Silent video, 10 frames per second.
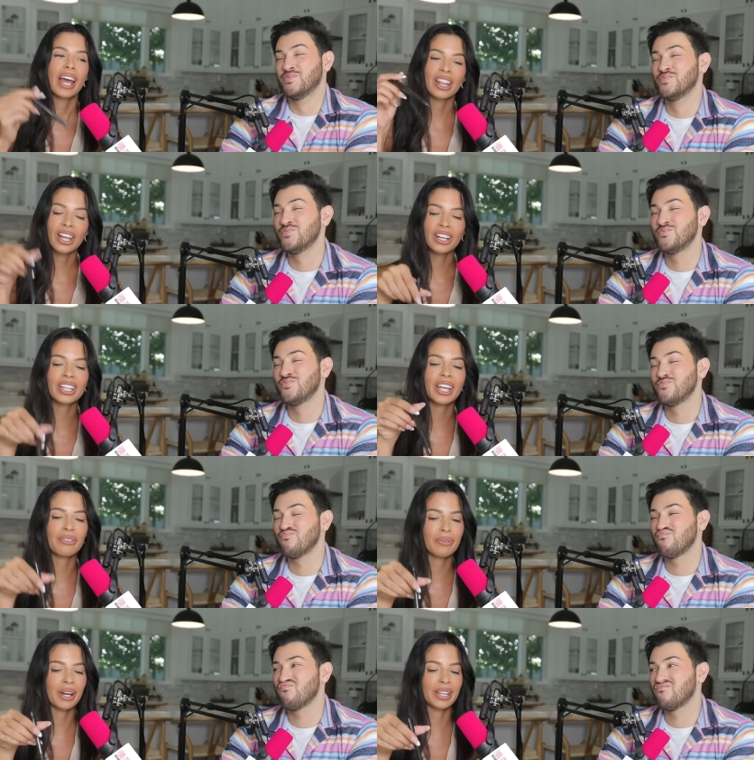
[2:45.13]
Speaker 1: and luckily,
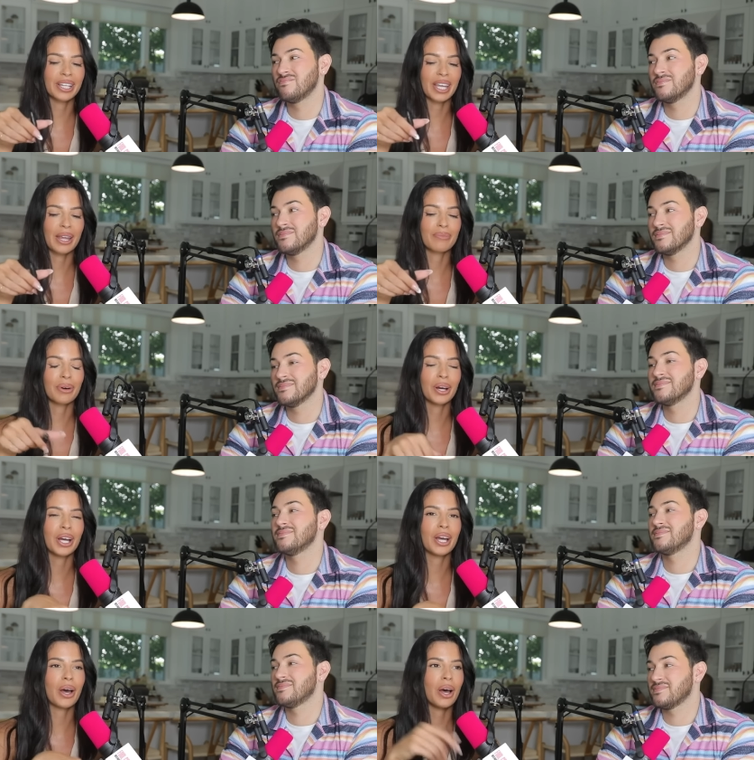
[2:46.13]
everybody that came
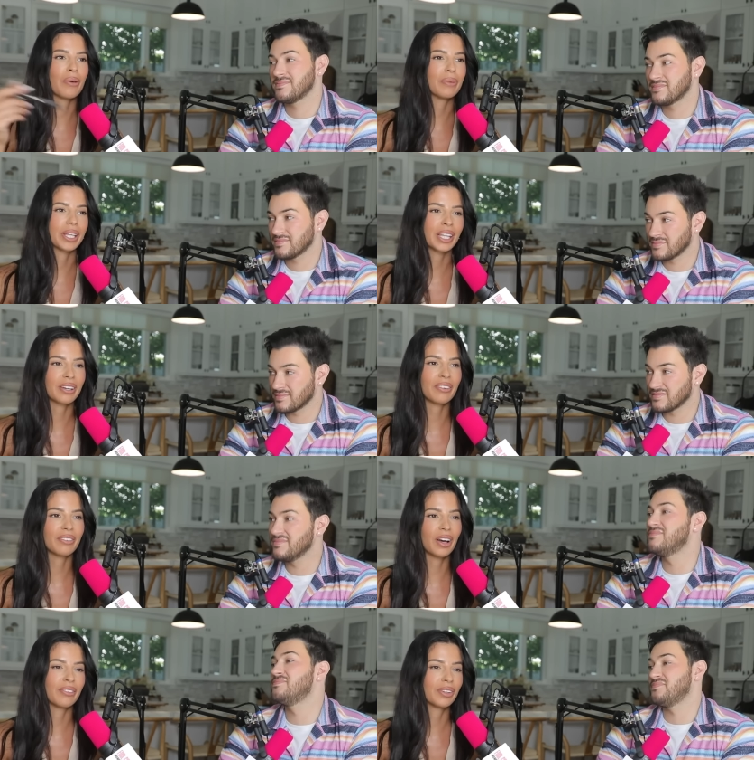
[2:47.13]
brought a big thing of,
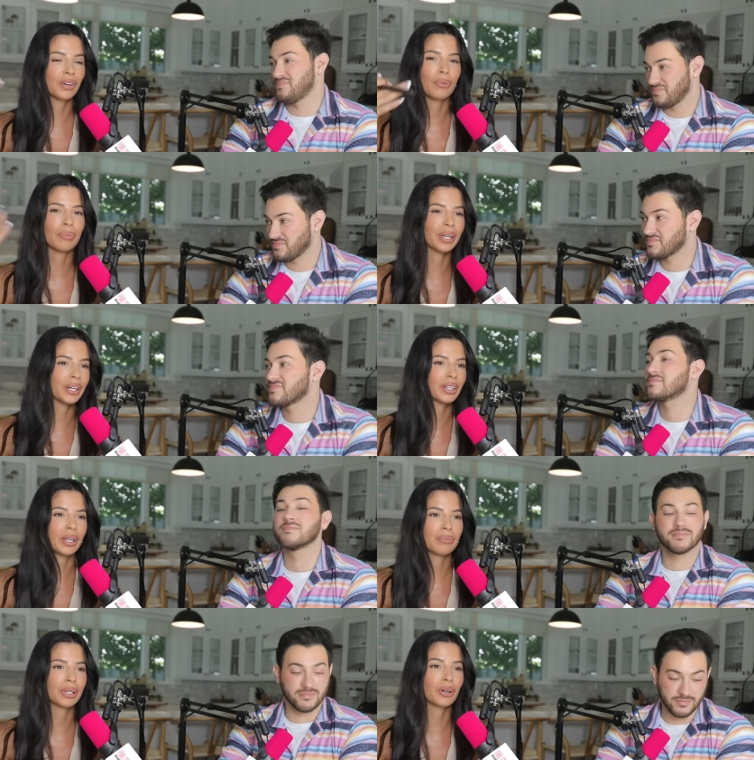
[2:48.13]
of their own beer,
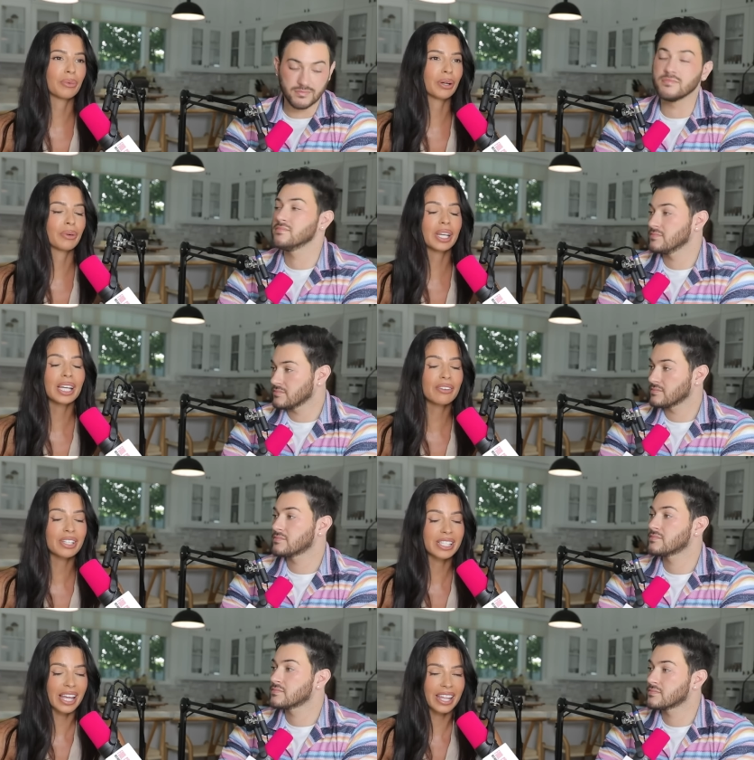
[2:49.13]
like mm-hmm. bring own beer. Mm-hmm. We didn't
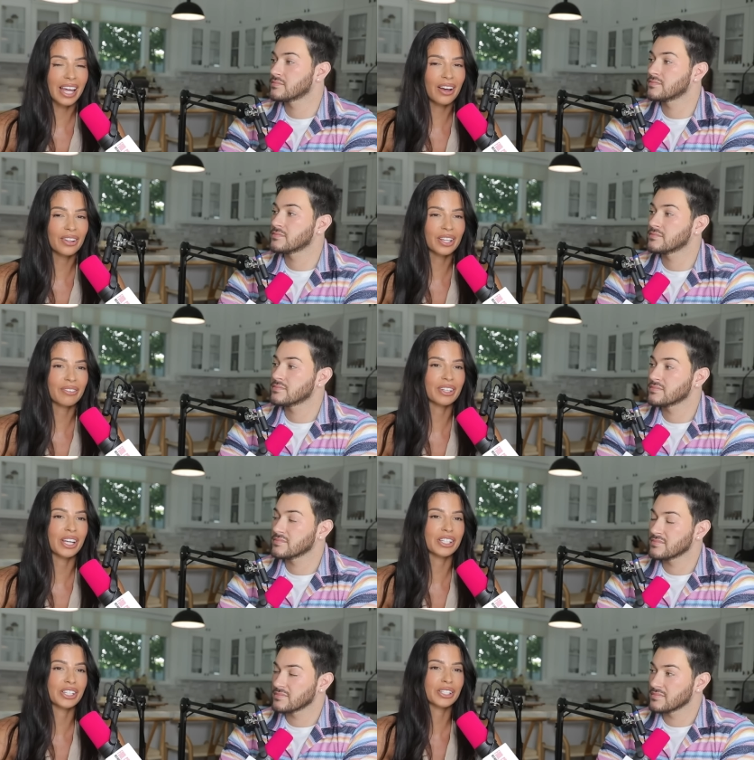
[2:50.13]
even say that on the
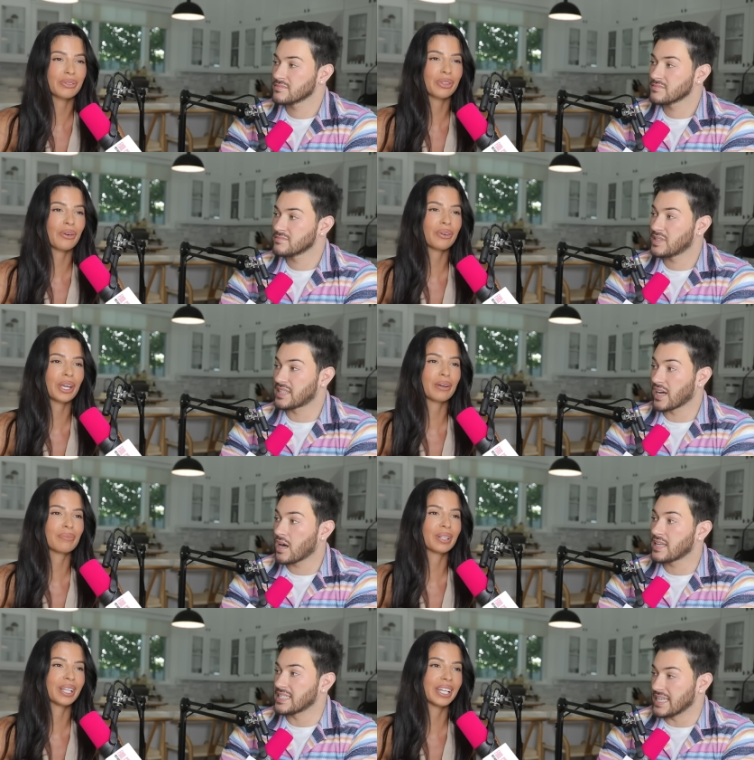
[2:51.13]
invitation because we thought we had
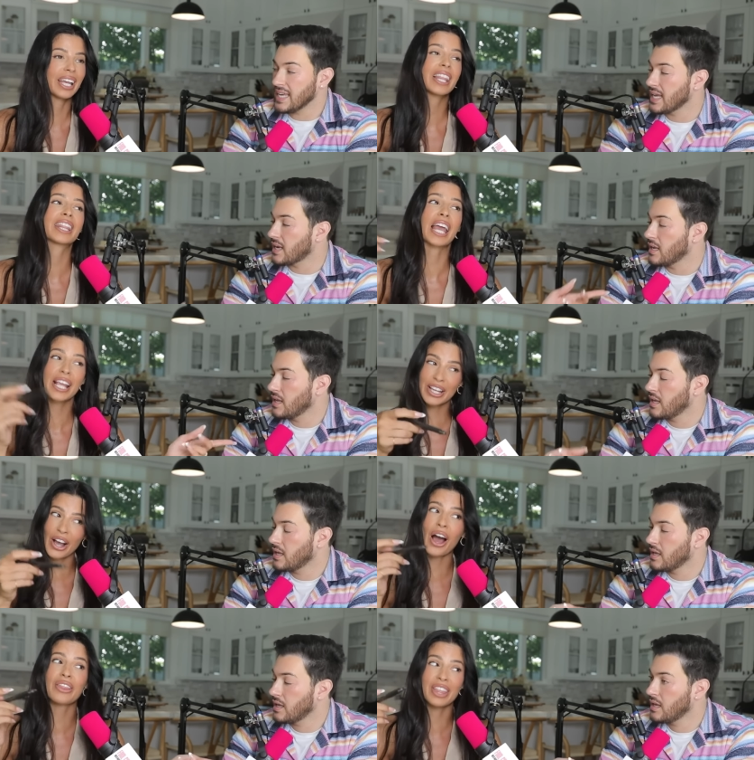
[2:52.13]
God plenty. Thank
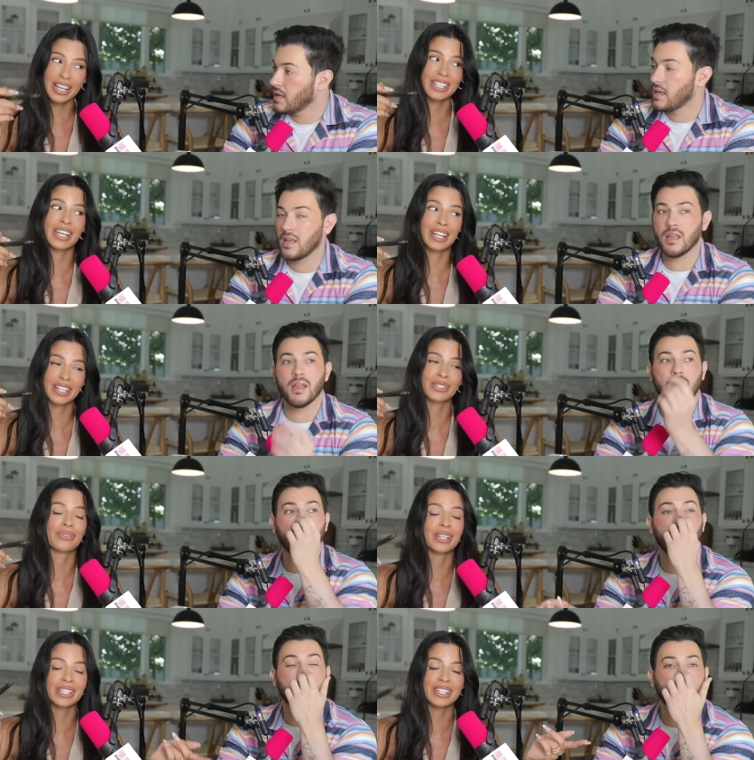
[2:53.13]
God they did because
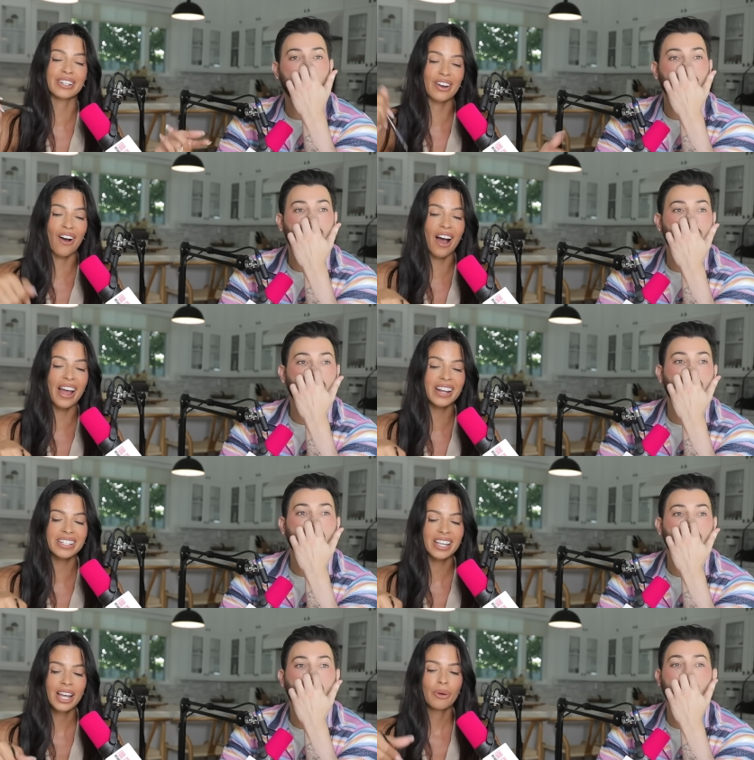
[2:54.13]
we did
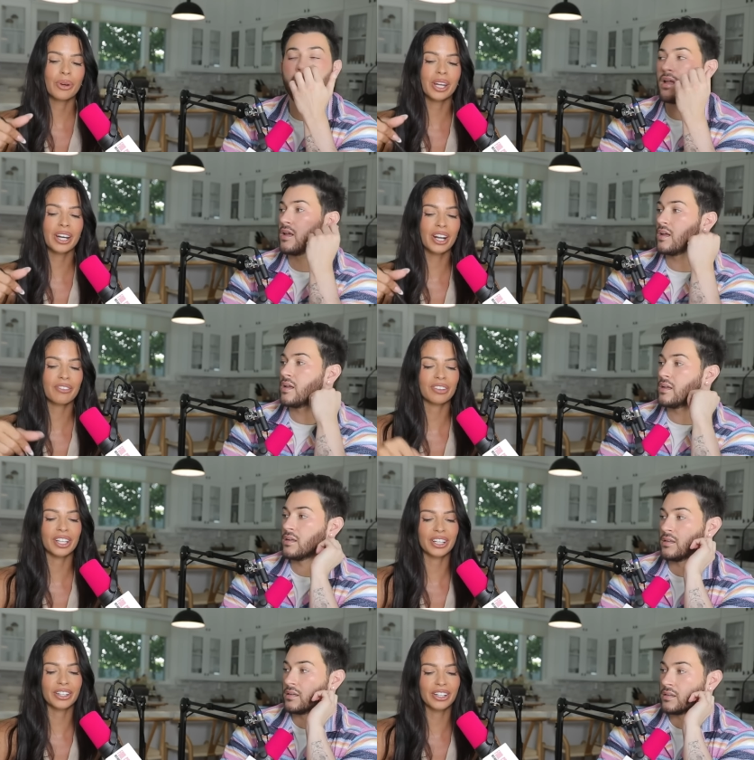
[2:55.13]
not. We had enough
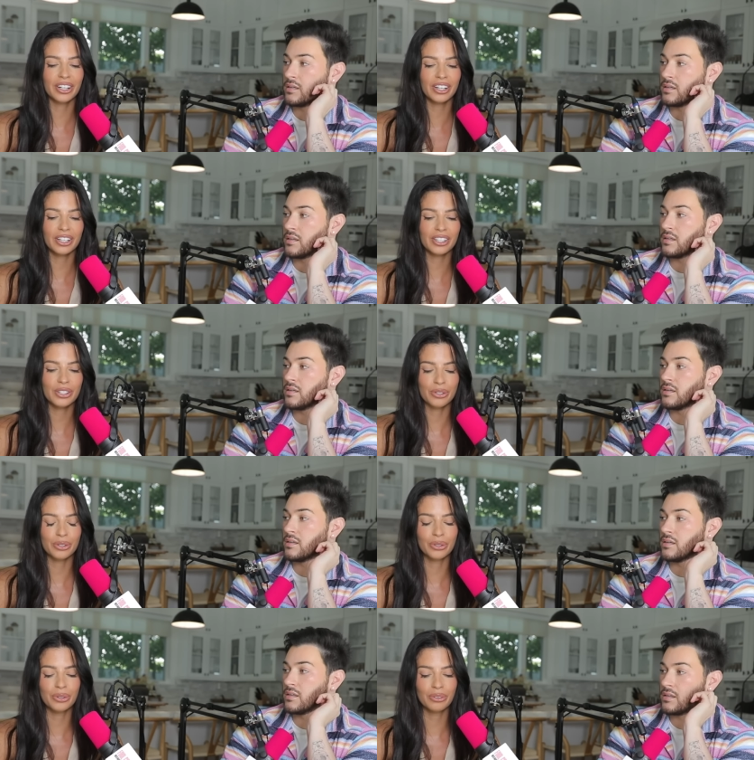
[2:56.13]
liquor
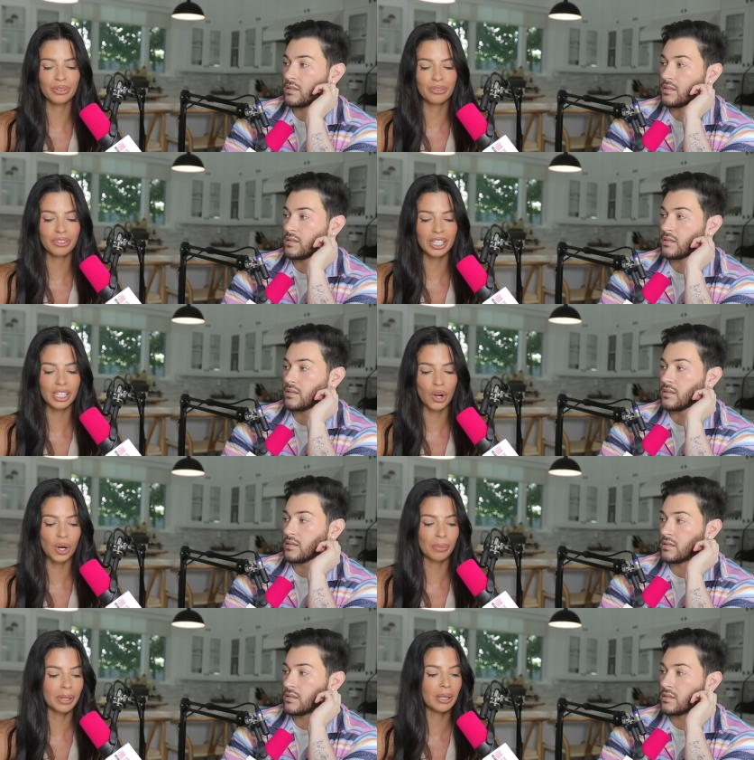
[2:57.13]
to feed an
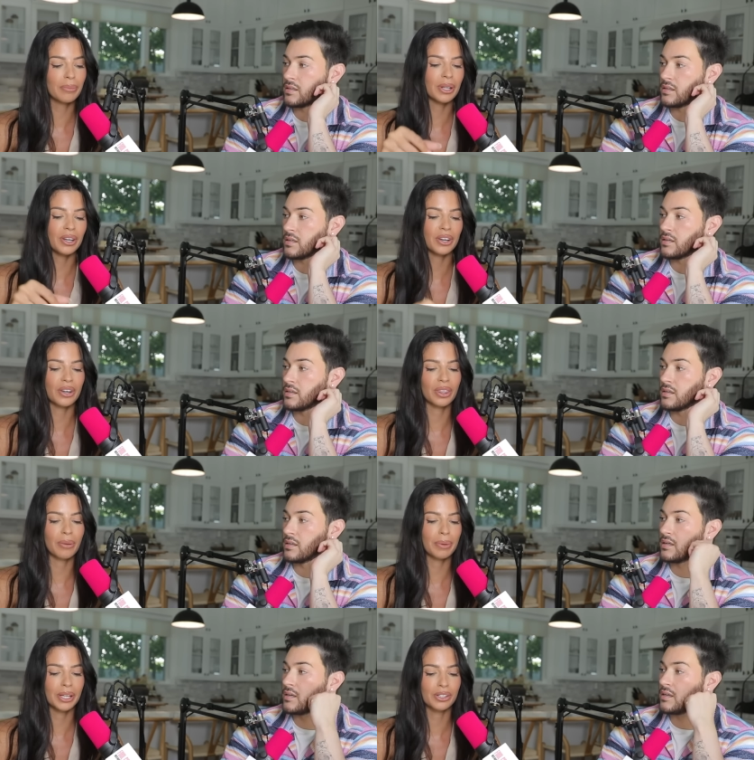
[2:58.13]
army, but n-
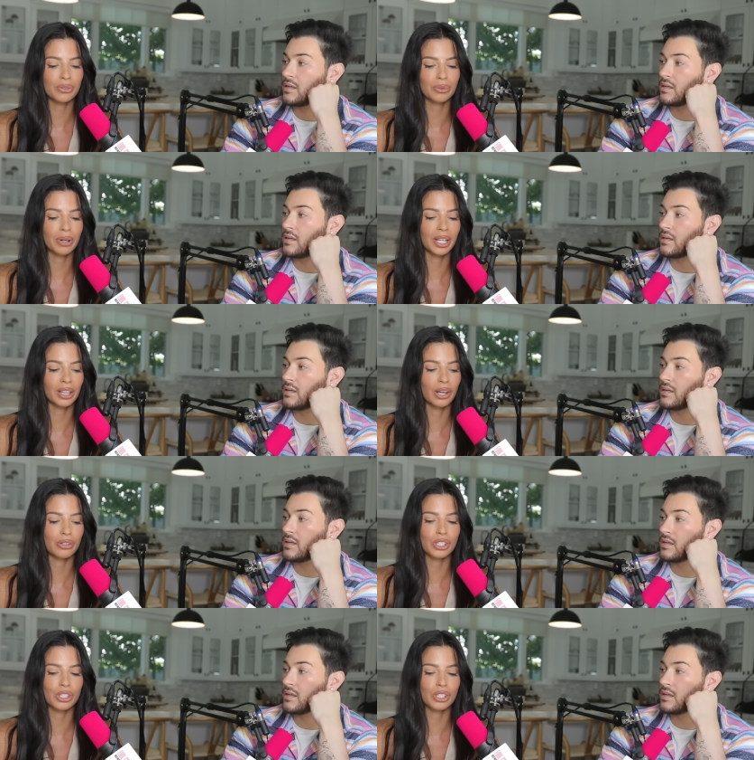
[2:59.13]
the beers were running low.